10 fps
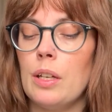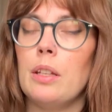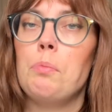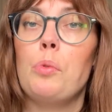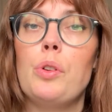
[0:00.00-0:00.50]
And
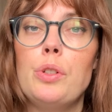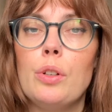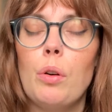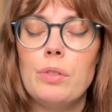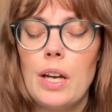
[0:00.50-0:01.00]
the more you
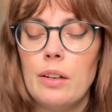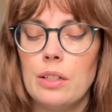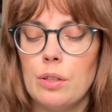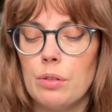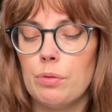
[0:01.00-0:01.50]
go down
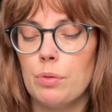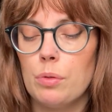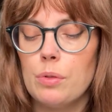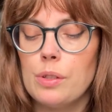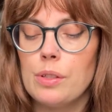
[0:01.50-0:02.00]
into the
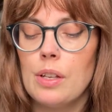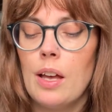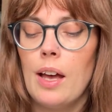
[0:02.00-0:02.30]
roots,